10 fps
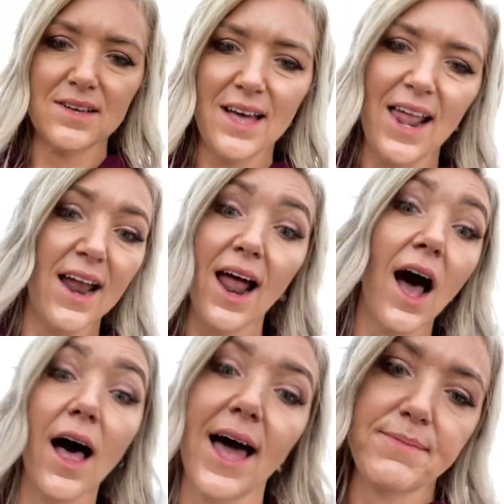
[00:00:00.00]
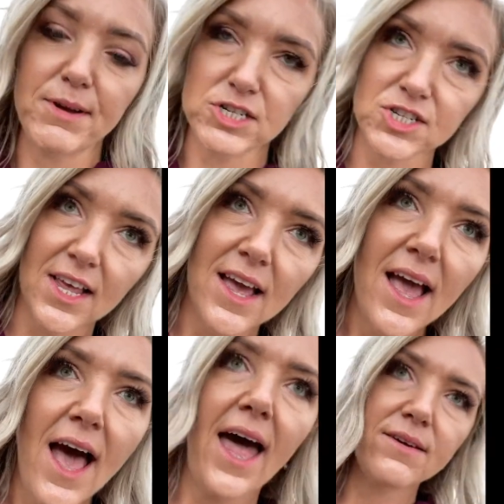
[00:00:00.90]
Odd pictures.
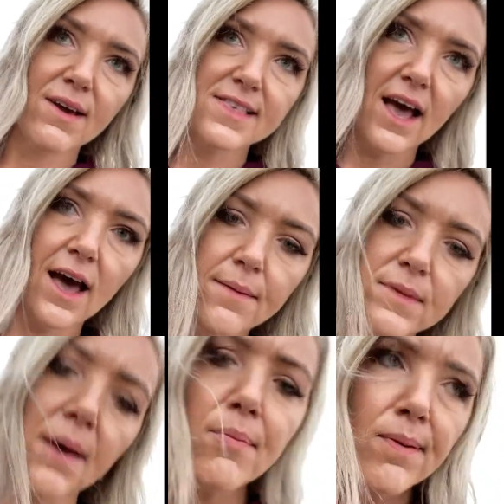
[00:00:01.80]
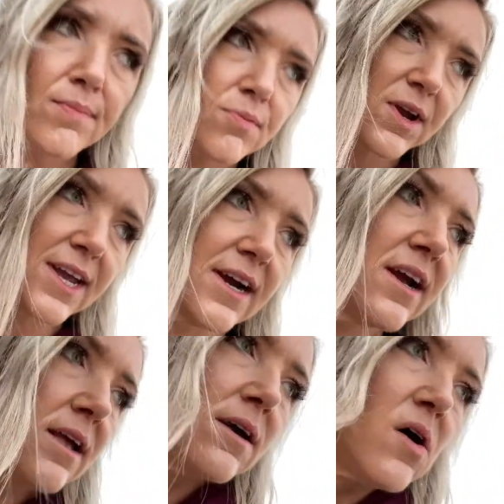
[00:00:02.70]
Anyways, a couple people were here
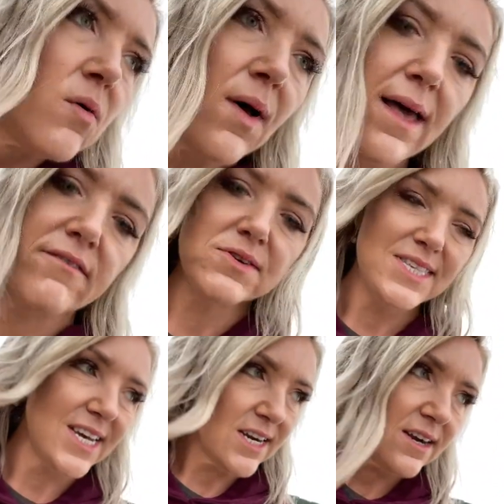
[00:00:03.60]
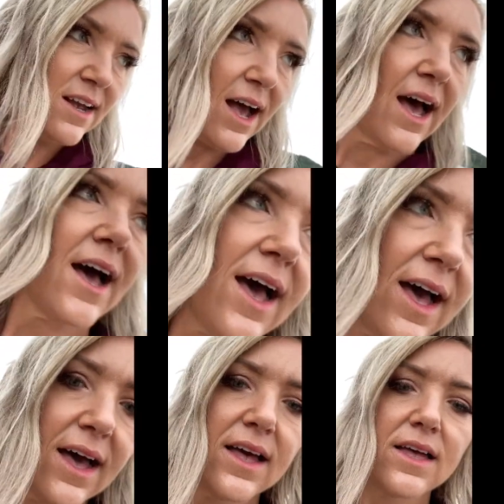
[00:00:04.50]
while I was here.
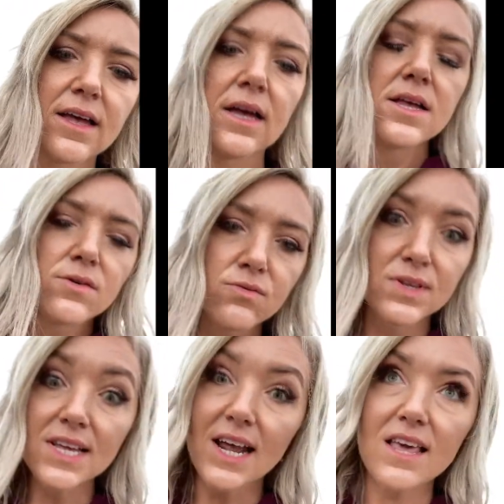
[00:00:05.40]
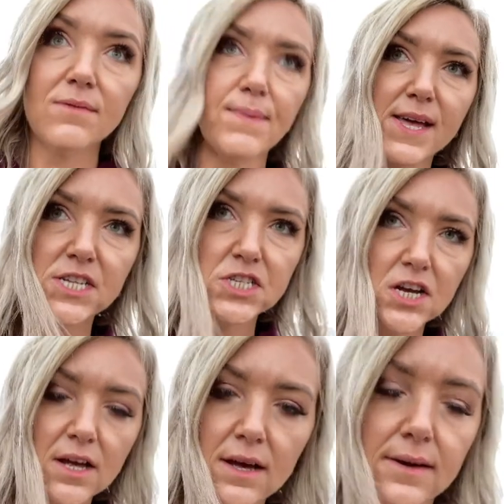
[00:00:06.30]
Really nice beach.
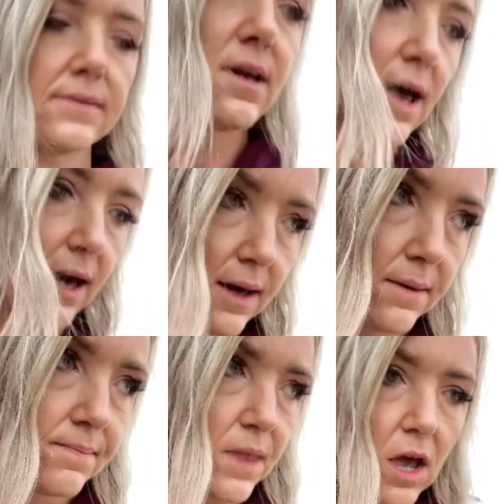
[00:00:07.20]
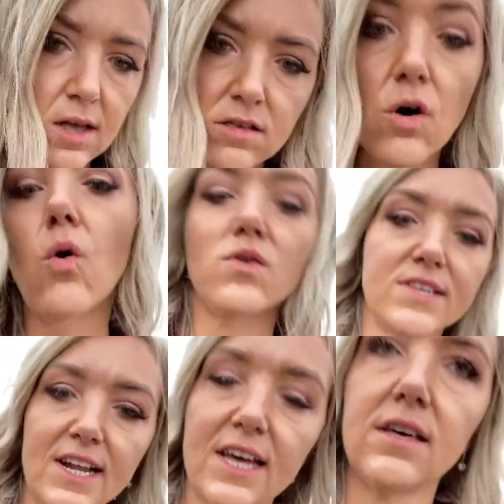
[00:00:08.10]
It's cold
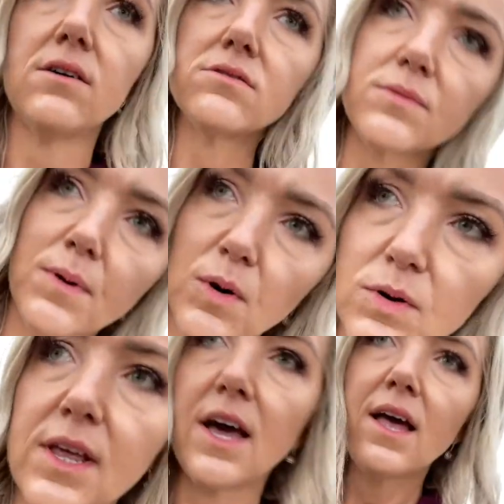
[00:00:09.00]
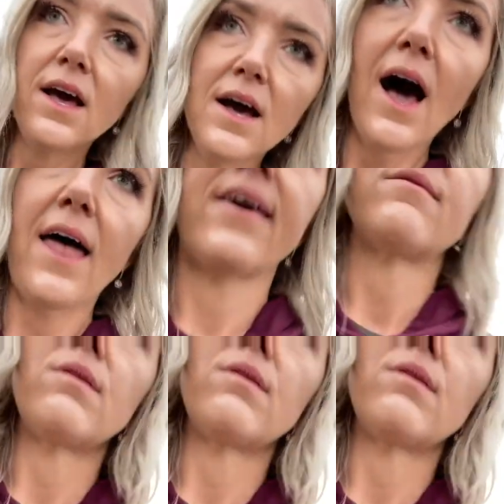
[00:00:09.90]
today though, super cold. I think I'm gonna